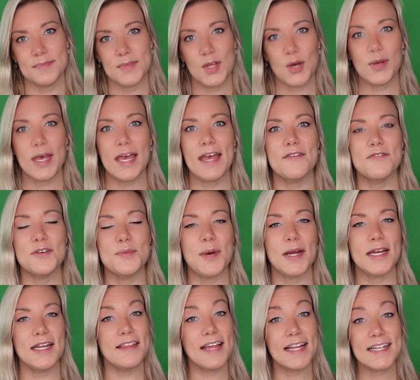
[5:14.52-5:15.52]
Okay
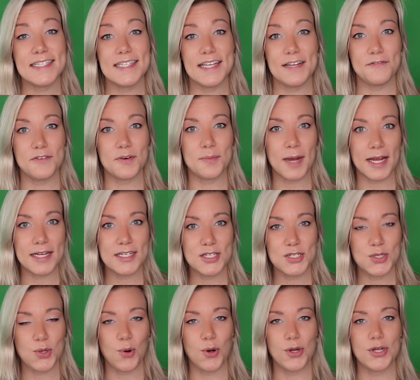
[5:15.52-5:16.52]
everybody, that's it for my
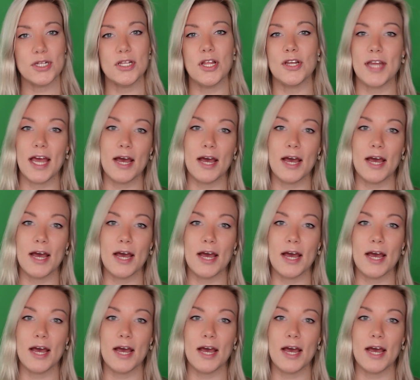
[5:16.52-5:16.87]
tutorial on